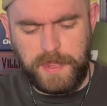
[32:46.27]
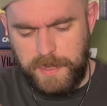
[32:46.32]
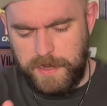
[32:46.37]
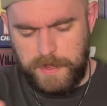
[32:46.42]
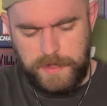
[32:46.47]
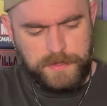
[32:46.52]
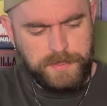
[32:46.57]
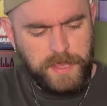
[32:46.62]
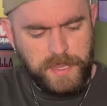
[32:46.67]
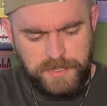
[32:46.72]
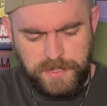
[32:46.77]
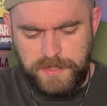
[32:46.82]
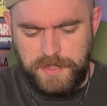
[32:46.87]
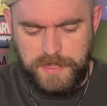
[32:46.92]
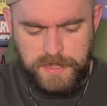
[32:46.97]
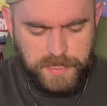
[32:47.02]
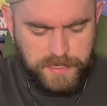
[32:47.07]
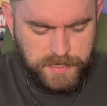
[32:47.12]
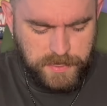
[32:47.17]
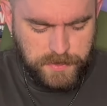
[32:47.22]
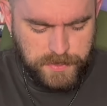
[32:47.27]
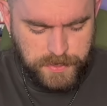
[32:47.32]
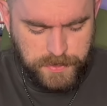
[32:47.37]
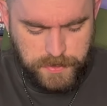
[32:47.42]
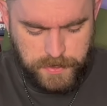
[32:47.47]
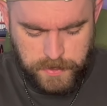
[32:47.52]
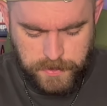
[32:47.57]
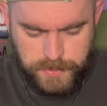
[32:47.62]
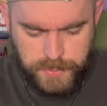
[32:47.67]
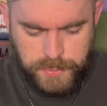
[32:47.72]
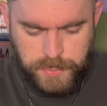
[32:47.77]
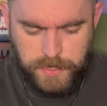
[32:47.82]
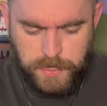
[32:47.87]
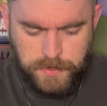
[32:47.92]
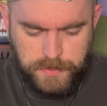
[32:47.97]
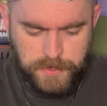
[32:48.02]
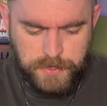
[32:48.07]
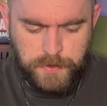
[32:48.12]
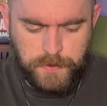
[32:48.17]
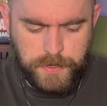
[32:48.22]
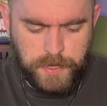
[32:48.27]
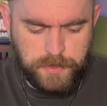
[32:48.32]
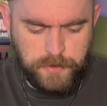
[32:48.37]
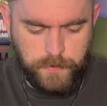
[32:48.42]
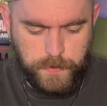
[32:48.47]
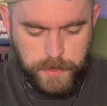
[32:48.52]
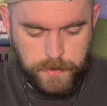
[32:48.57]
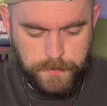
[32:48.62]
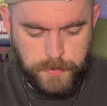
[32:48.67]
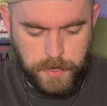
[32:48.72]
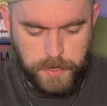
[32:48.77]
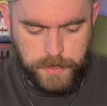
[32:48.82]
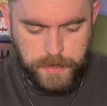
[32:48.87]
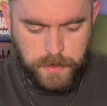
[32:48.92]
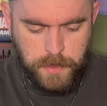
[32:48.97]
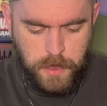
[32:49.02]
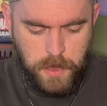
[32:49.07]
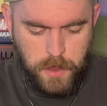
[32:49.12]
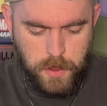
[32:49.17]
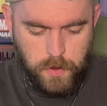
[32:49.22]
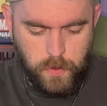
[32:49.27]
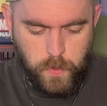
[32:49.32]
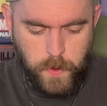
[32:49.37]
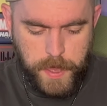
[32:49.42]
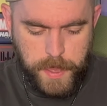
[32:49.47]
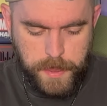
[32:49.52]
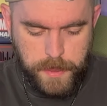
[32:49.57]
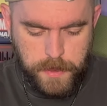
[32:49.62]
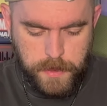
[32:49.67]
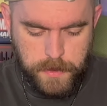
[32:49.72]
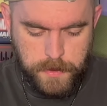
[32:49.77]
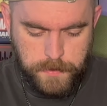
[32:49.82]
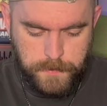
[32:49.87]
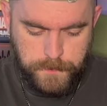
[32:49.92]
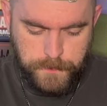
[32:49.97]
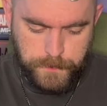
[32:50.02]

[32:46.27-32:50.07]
it's actually this goes into another weird part where